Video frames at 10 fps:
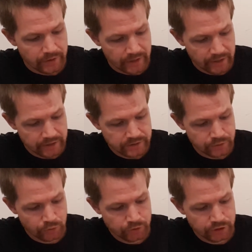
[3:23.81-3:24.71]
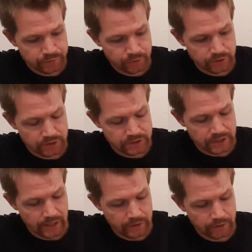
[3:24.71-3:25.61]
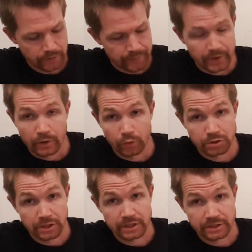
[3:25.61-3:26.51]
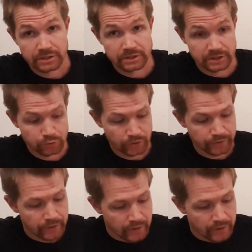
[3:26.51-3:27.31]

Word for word: Helles Ungespundetes Lager which I guess is this one